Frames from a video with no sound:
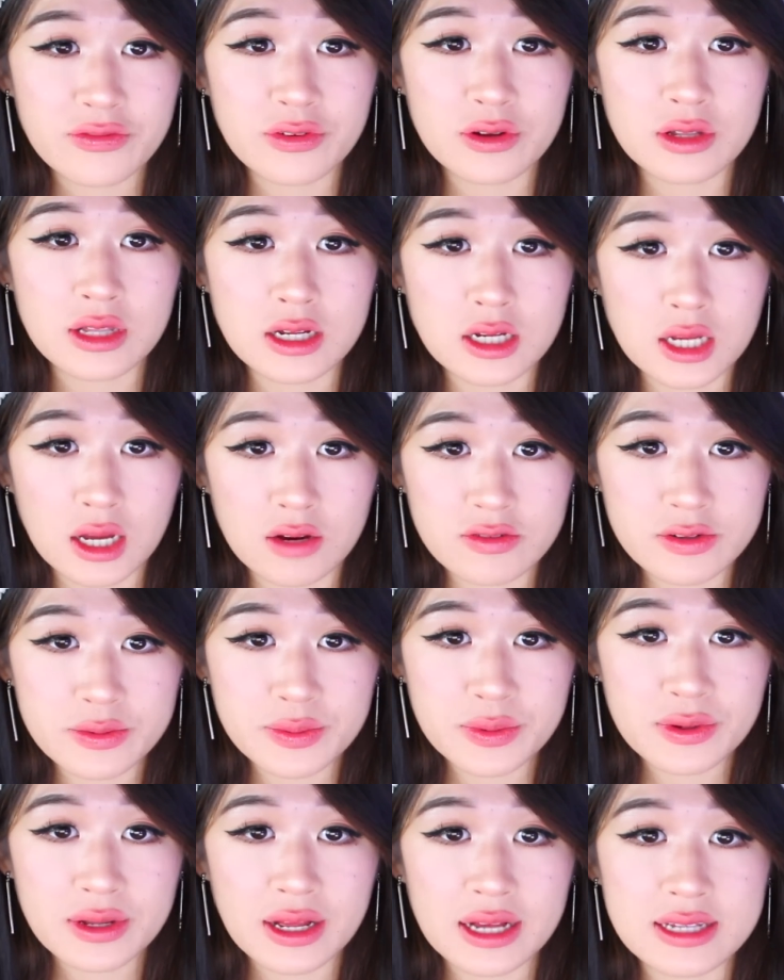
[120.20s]
feel
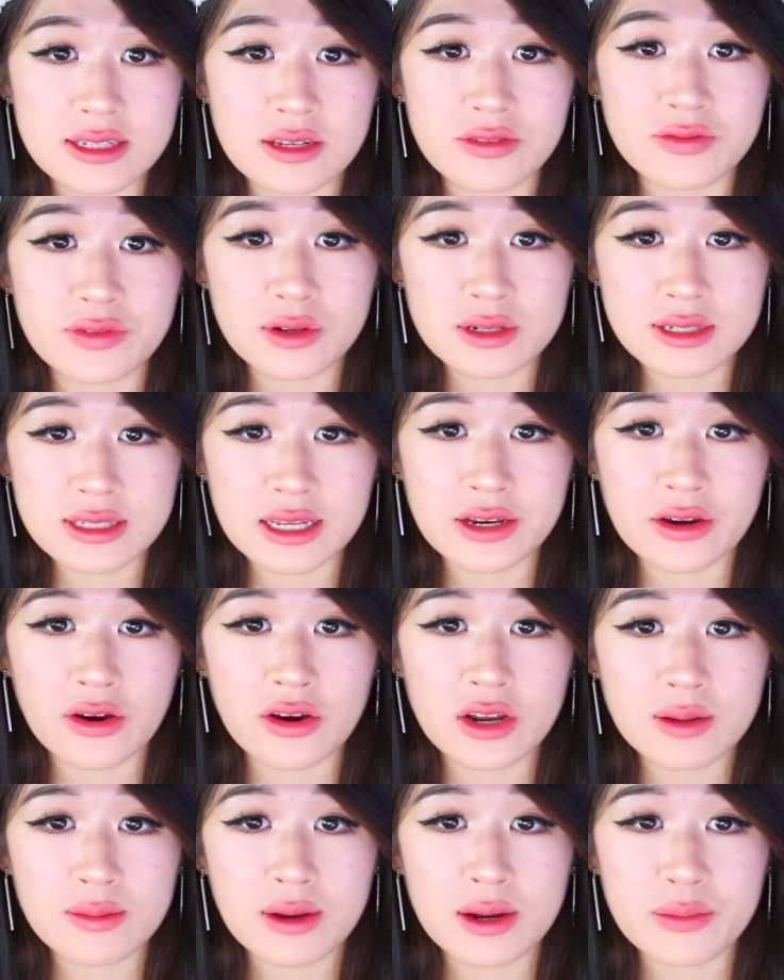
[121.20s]
uncomfortable as it feels like
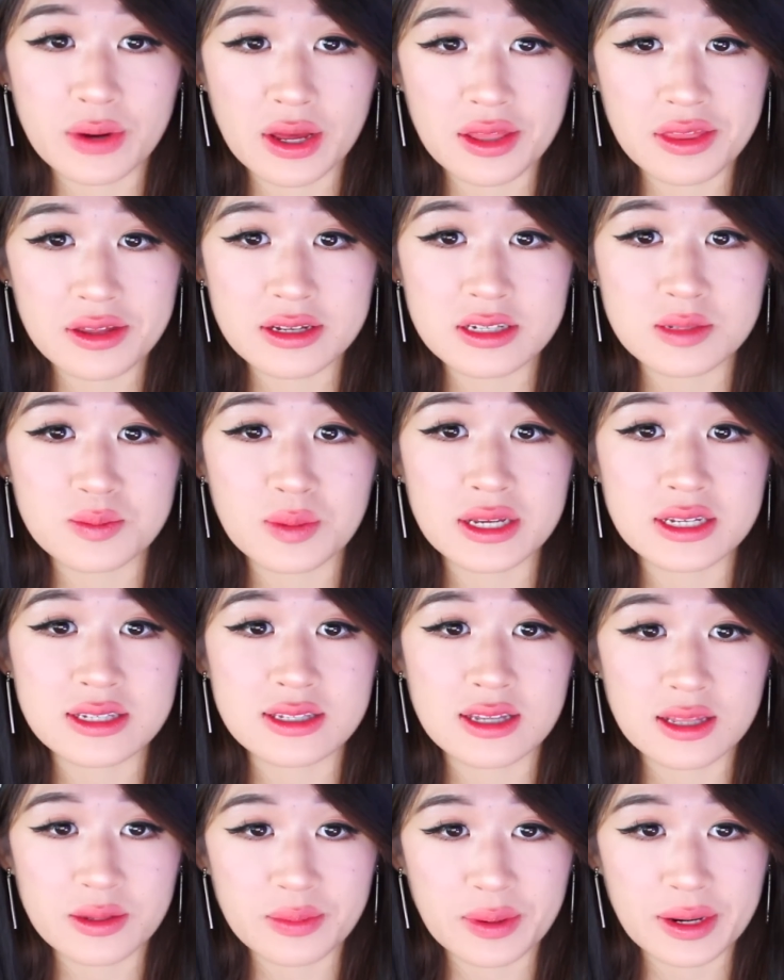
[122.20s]
only my brother is being
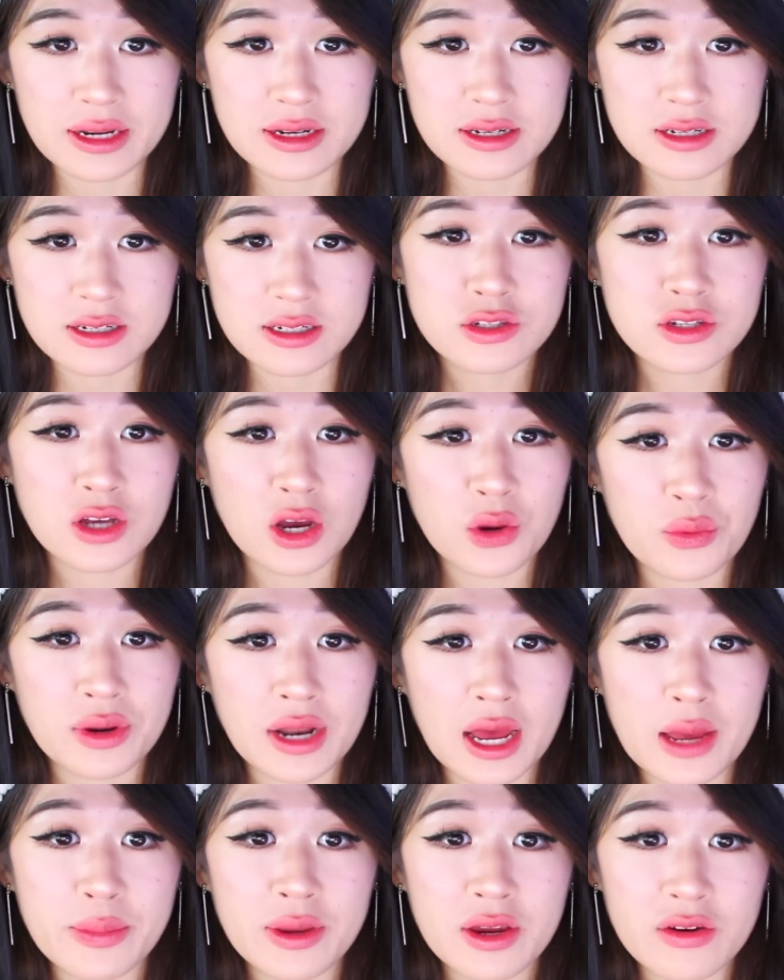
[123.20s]
celebrated. So would
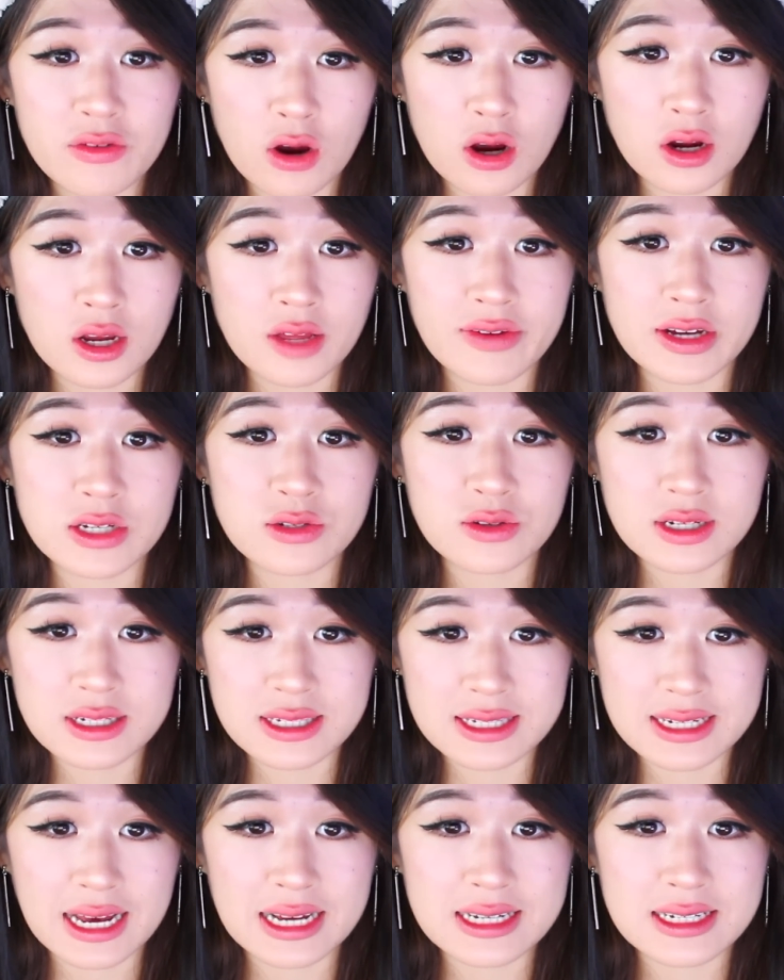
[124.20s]
I be wrong if I took a
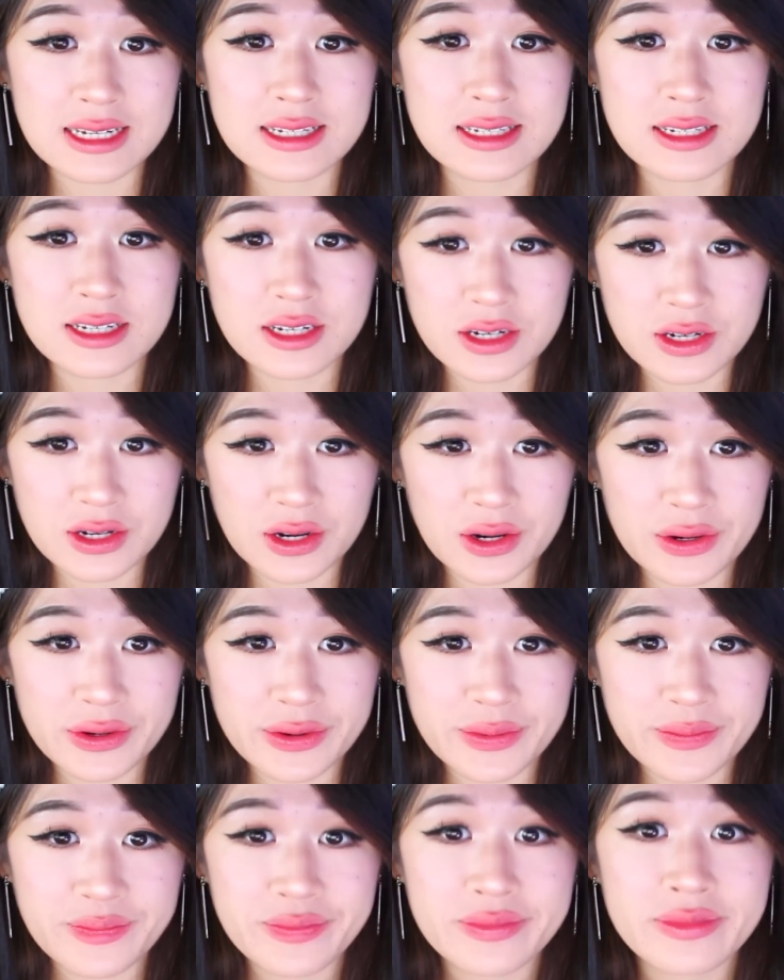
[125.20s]
stand and didn't
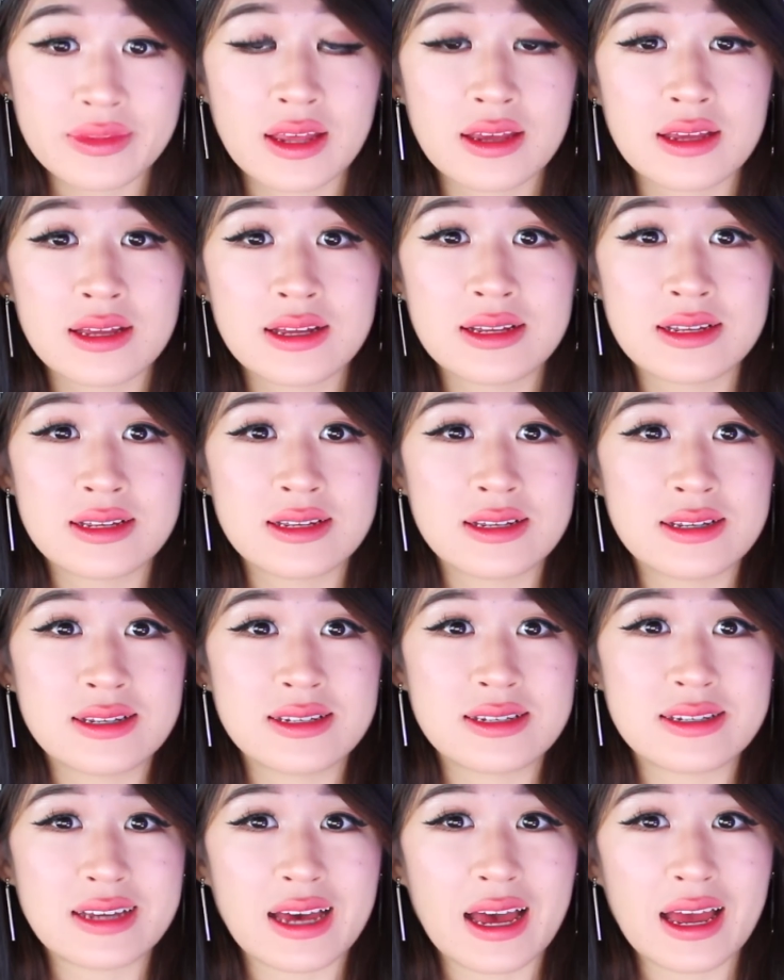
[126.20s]
go?
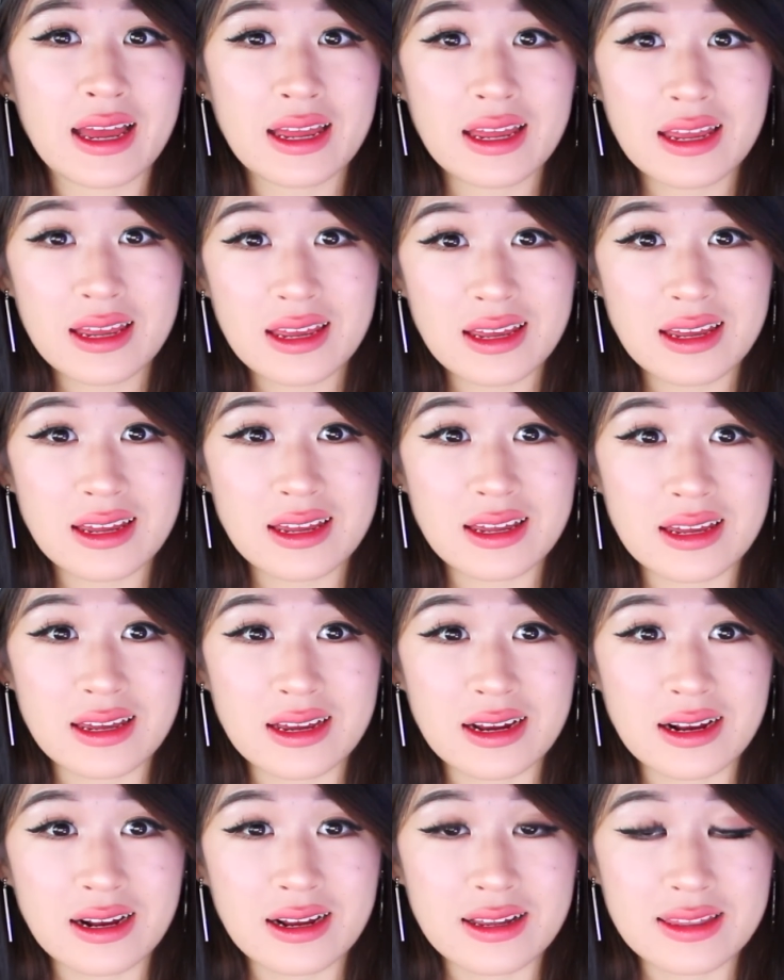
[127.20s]

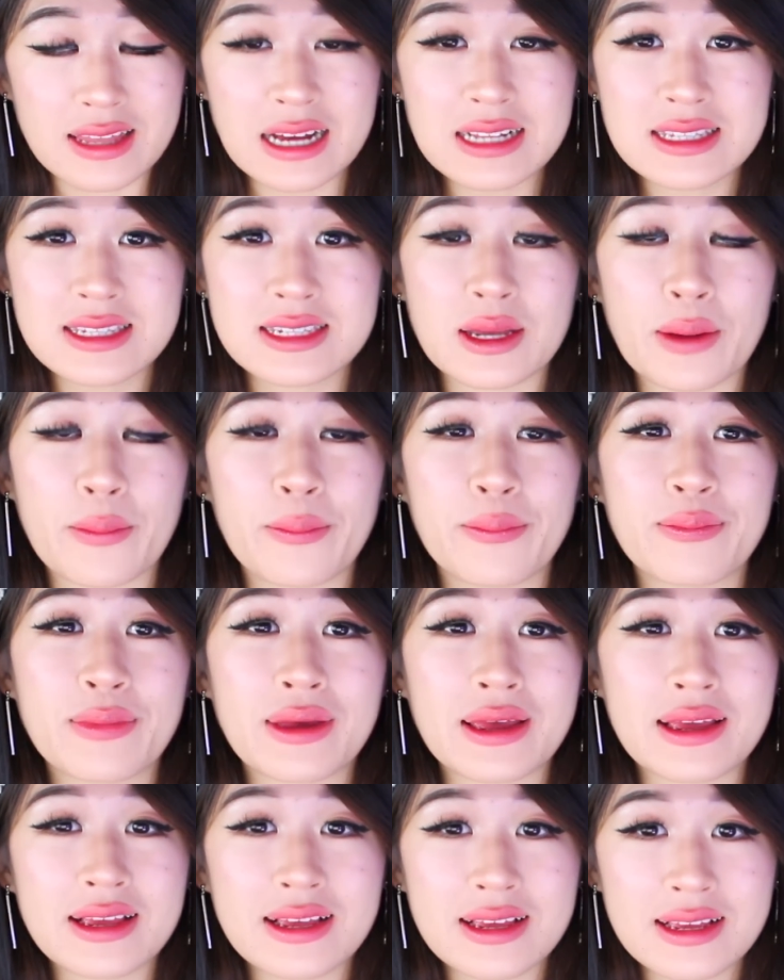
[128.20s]
Dang, that's
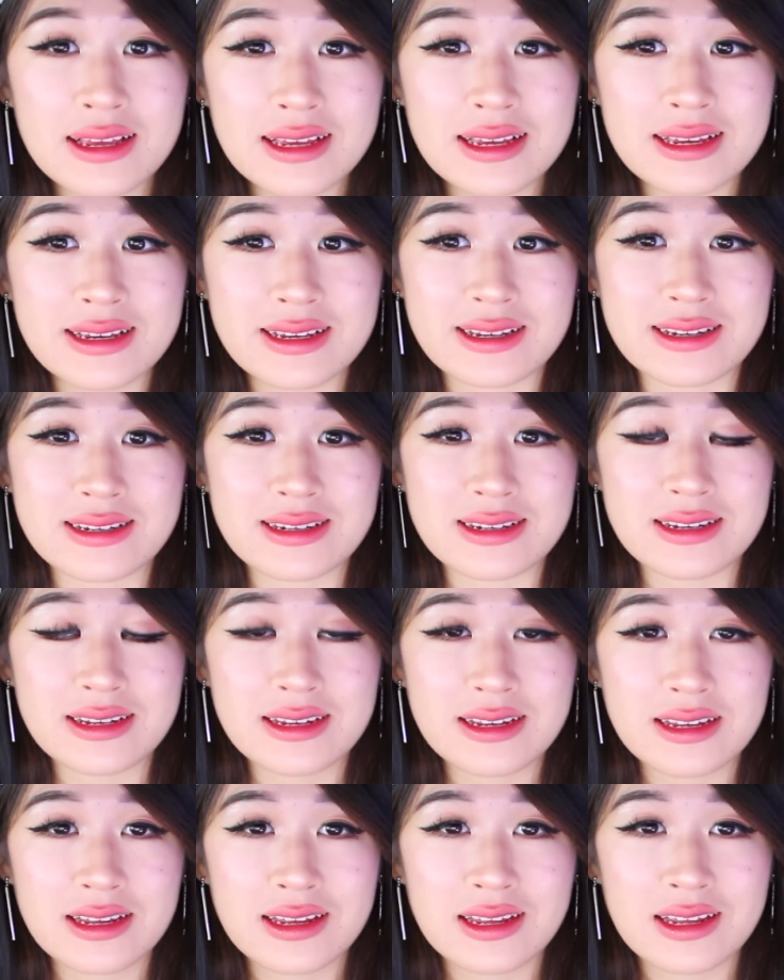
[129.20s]
mean.
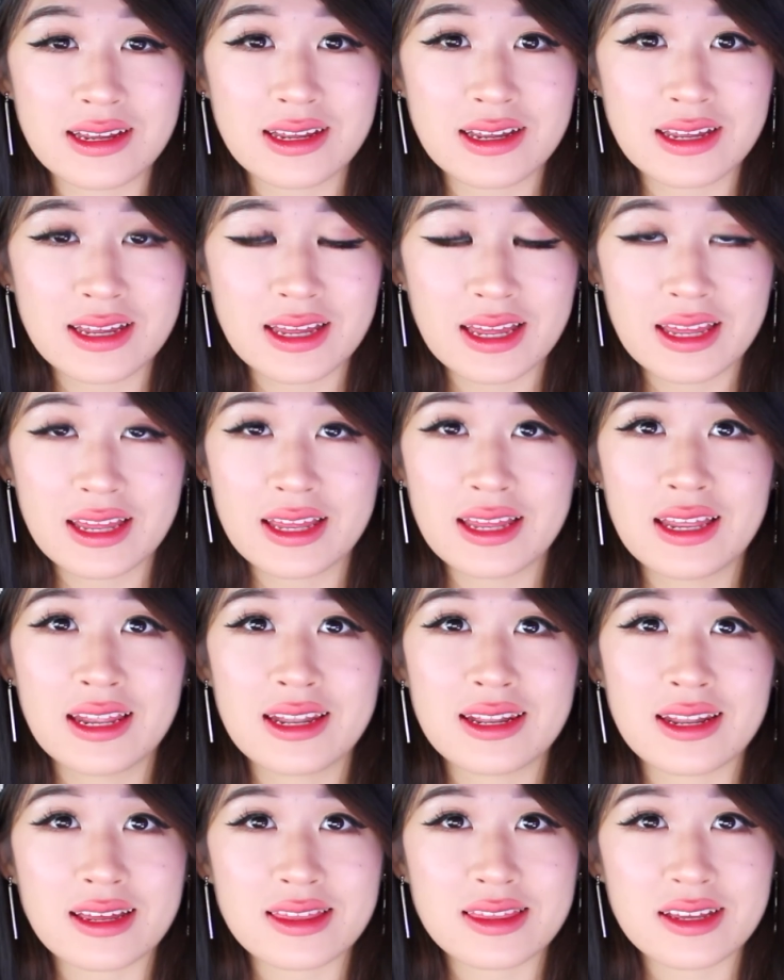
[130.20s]

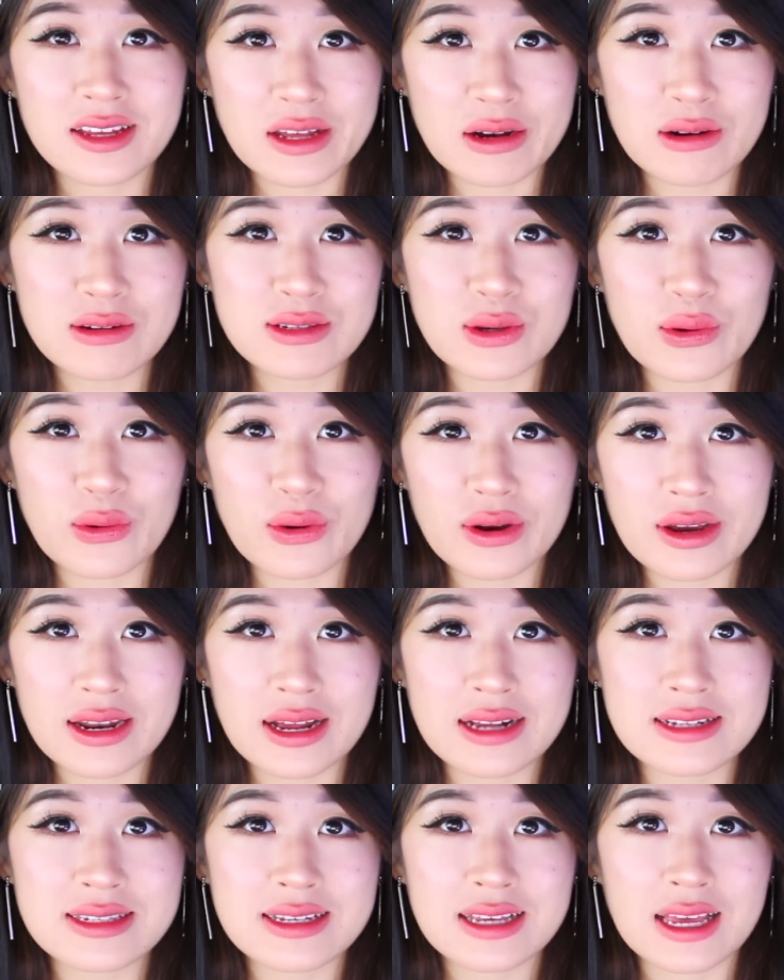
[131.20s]
Like, the girl's
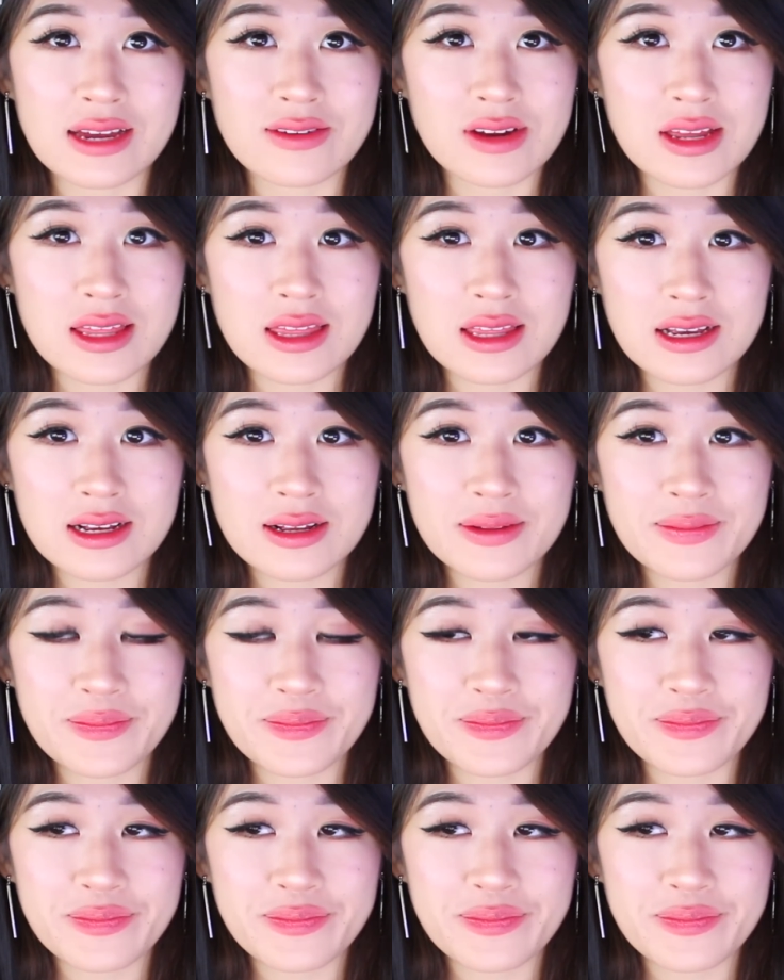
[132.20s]
organizing everything